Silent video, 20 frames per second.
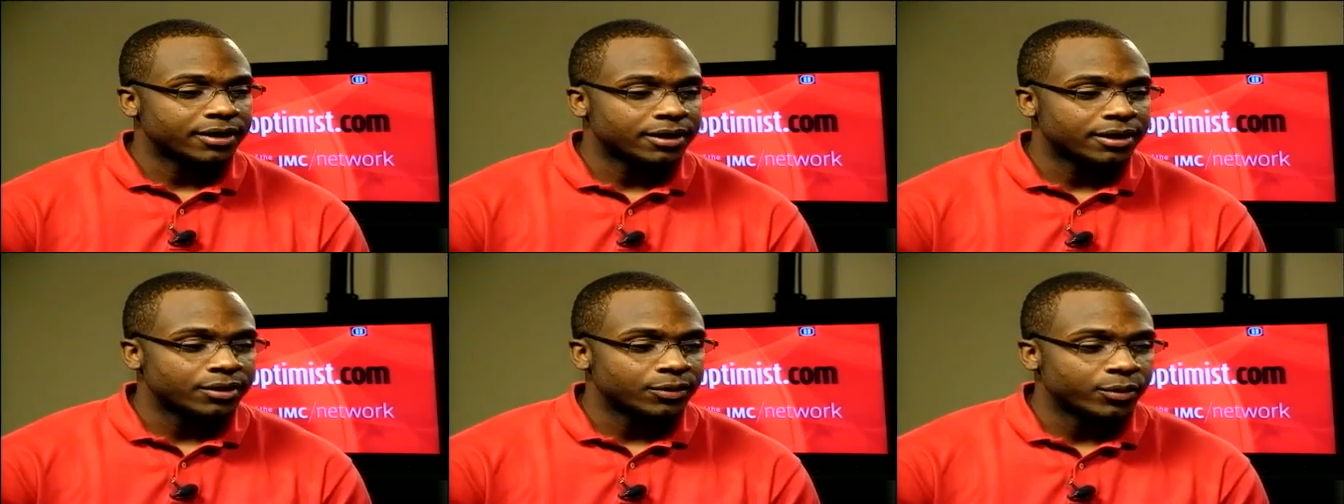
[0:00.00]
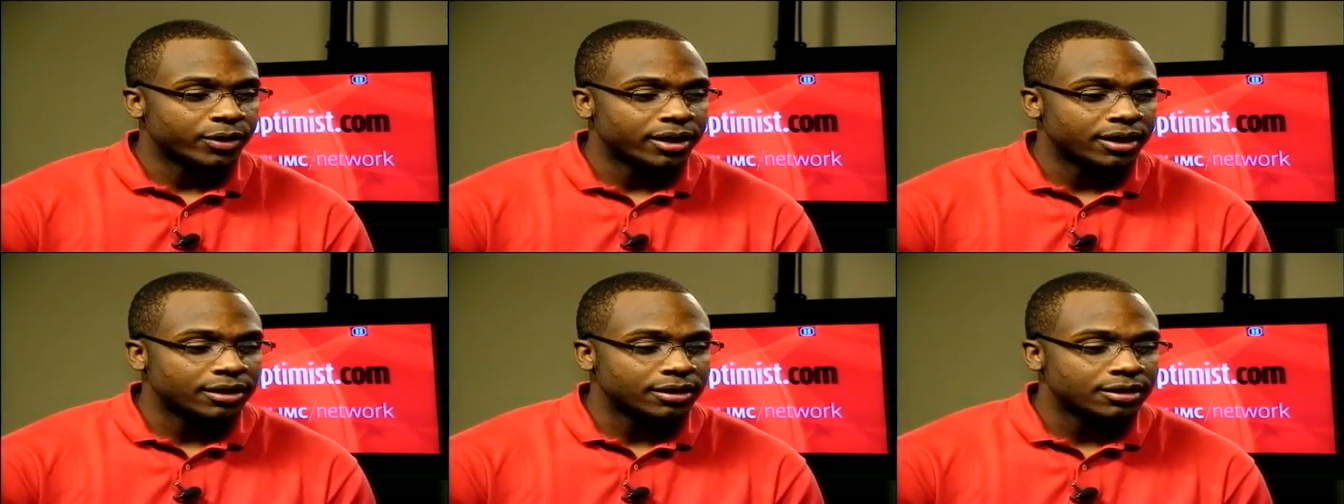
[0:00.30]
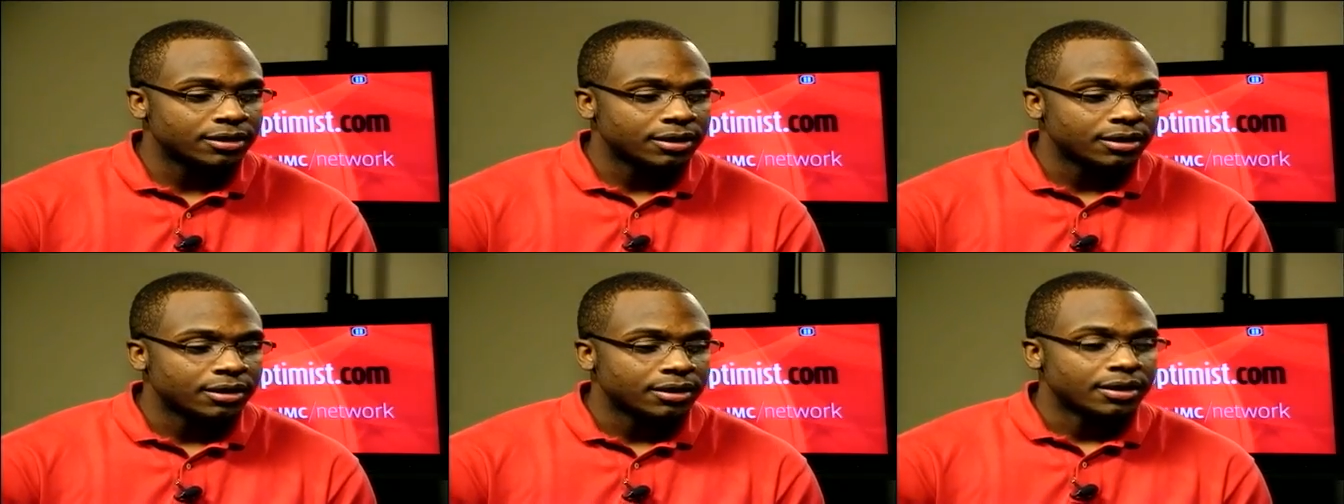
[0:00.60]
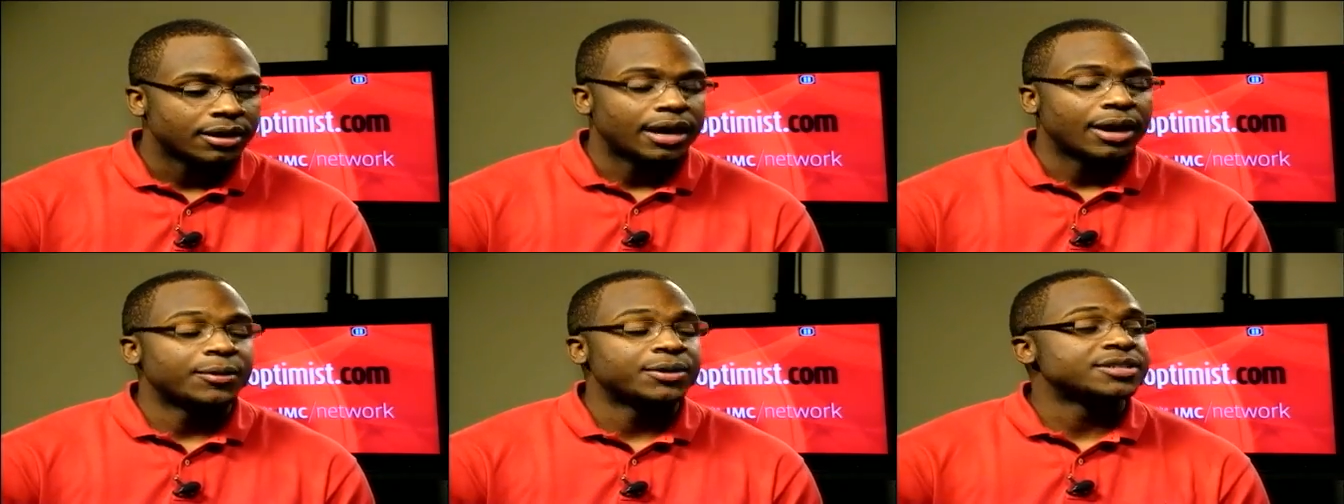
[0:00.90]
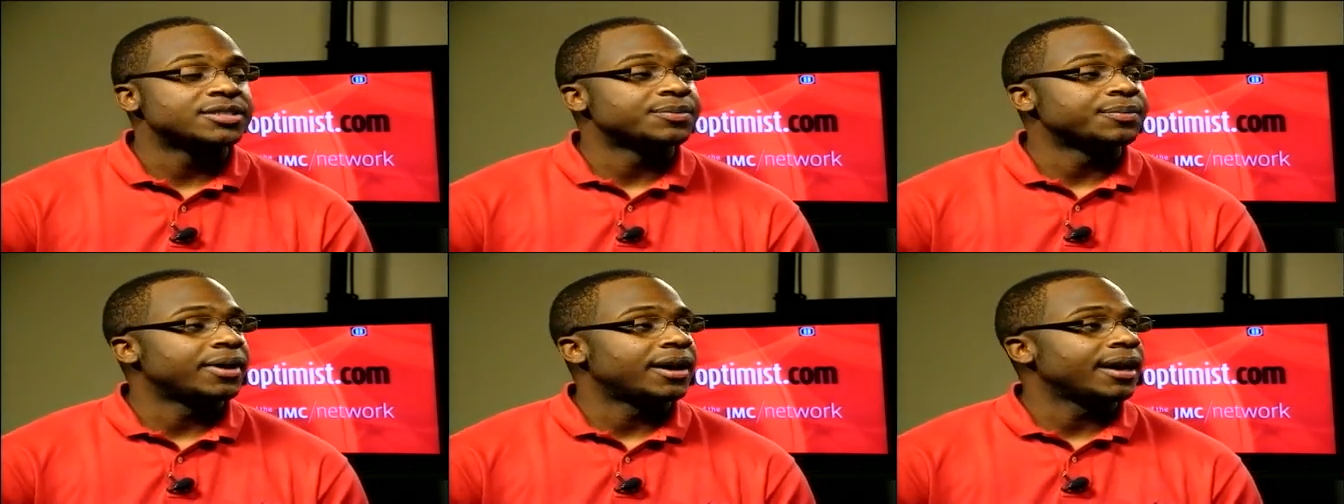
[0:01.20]
Well, I went
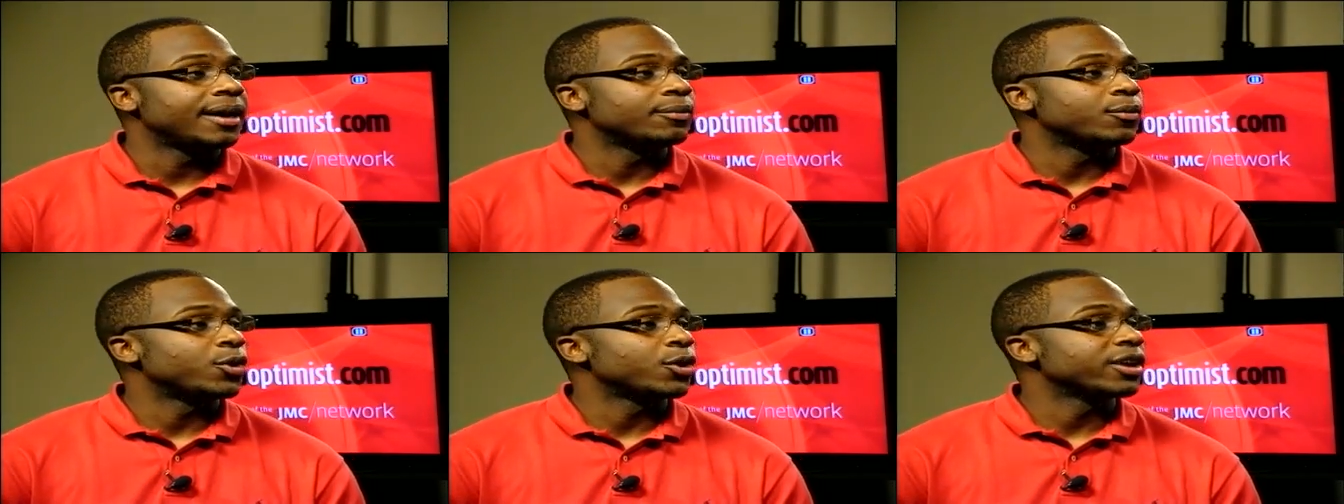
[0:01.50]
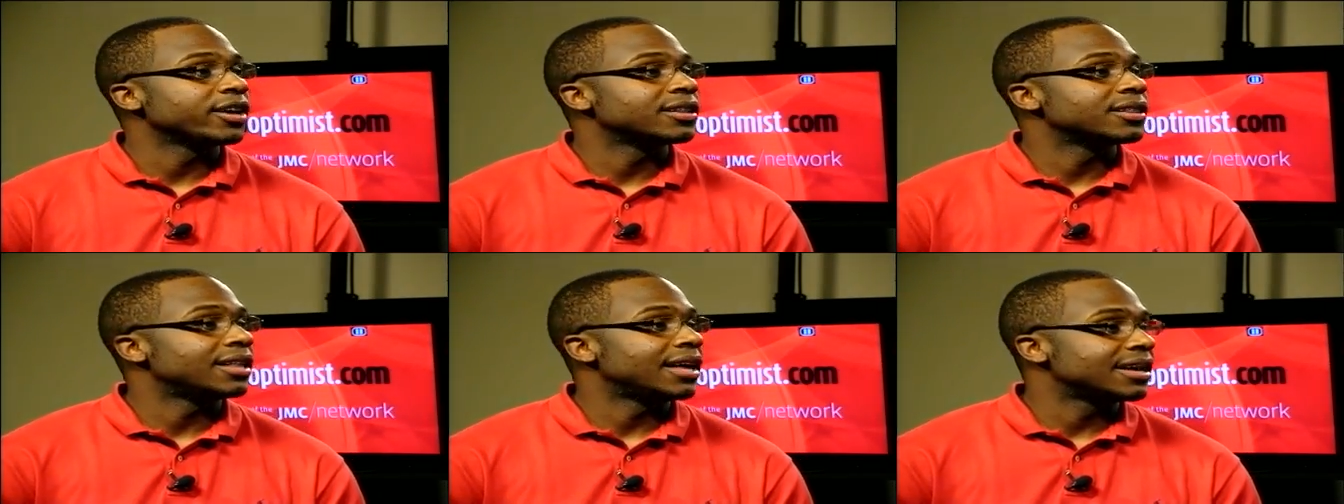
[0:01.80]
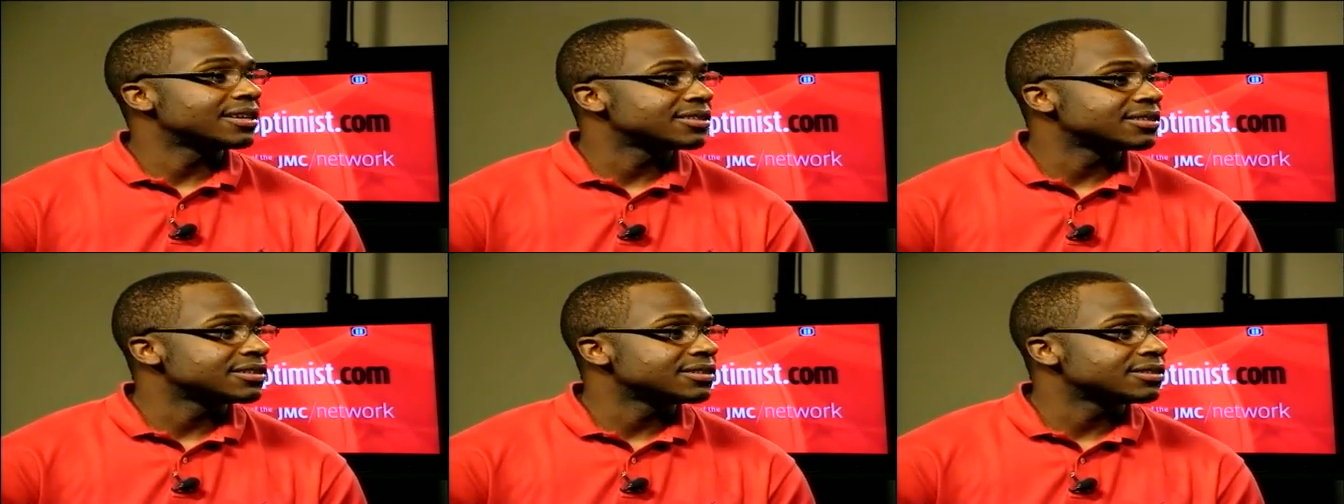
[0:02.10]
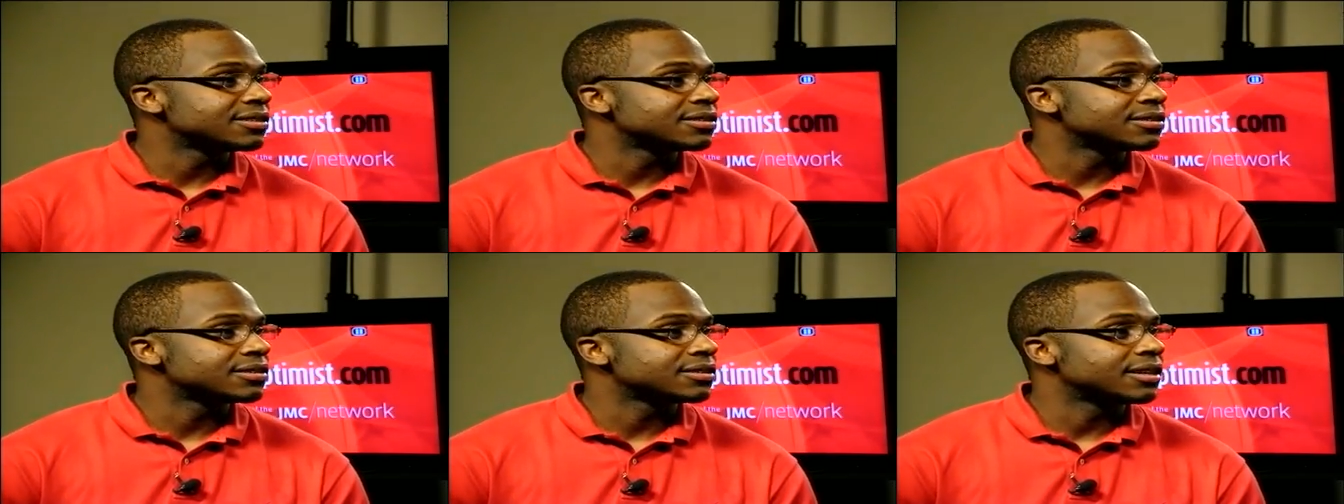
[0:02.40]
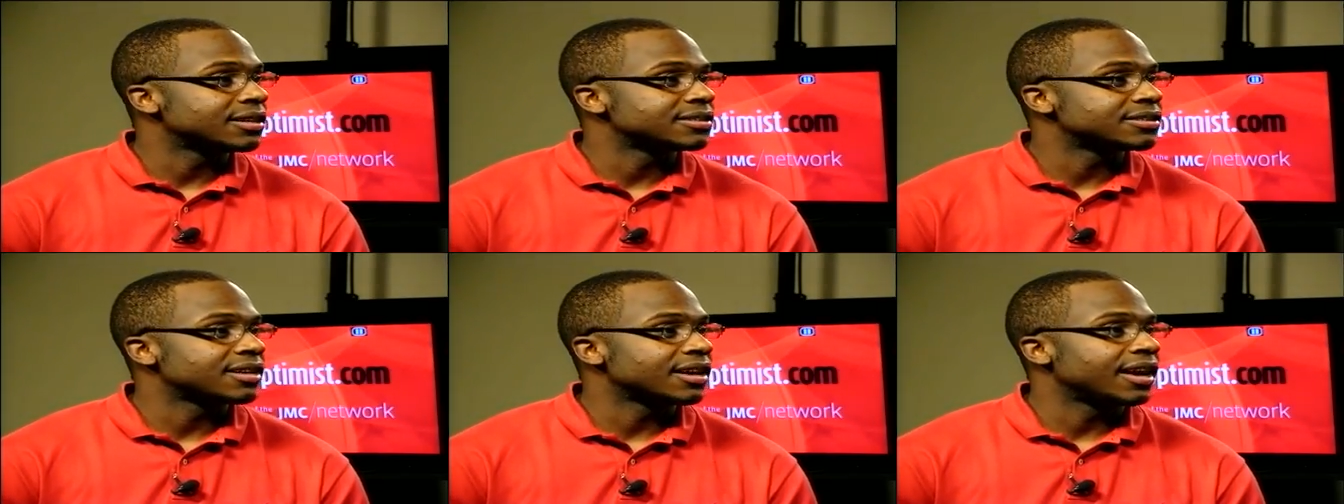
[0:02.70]
to my morning classes,
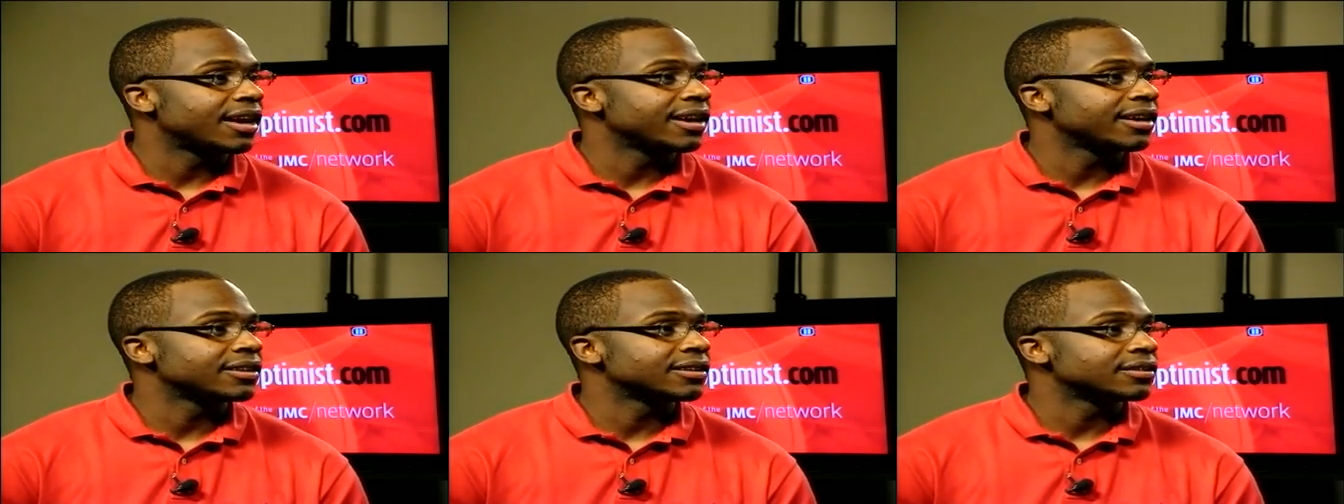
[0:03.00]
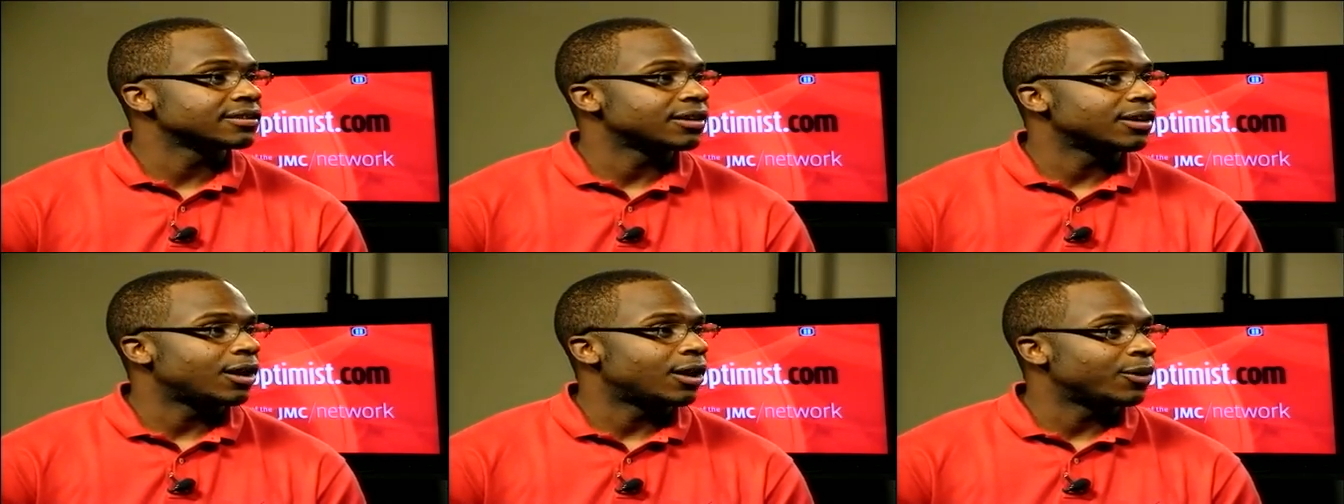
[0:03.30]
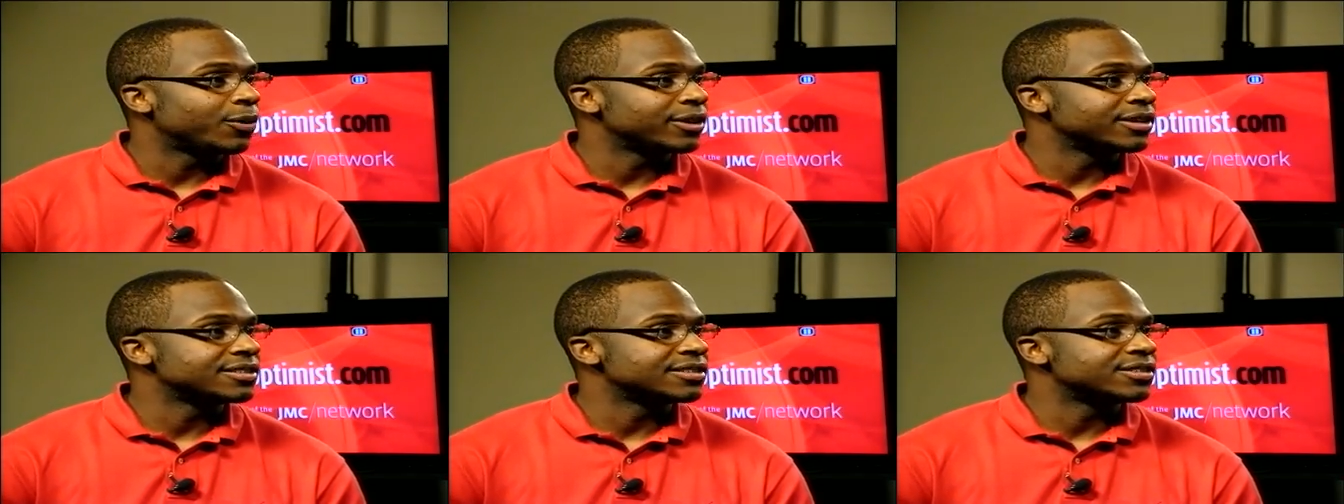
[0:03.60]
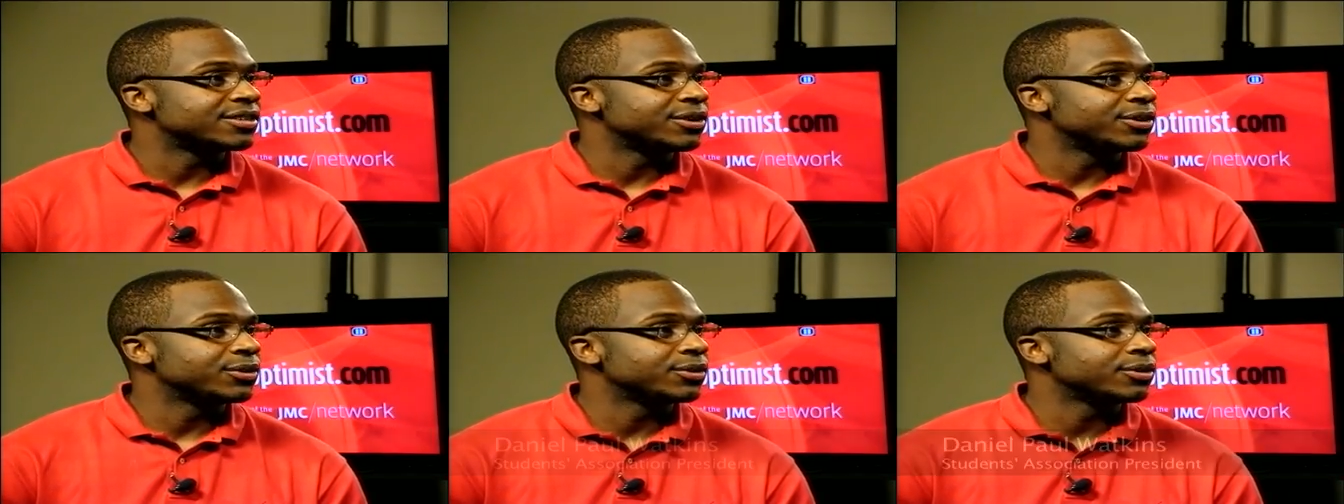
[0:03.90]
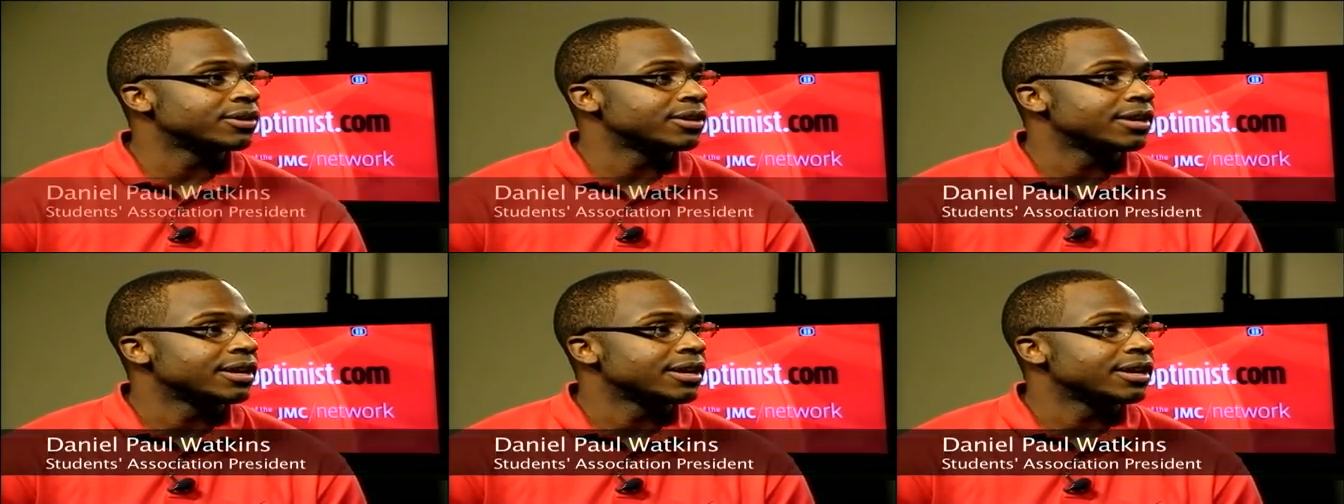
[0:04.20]
as I always do,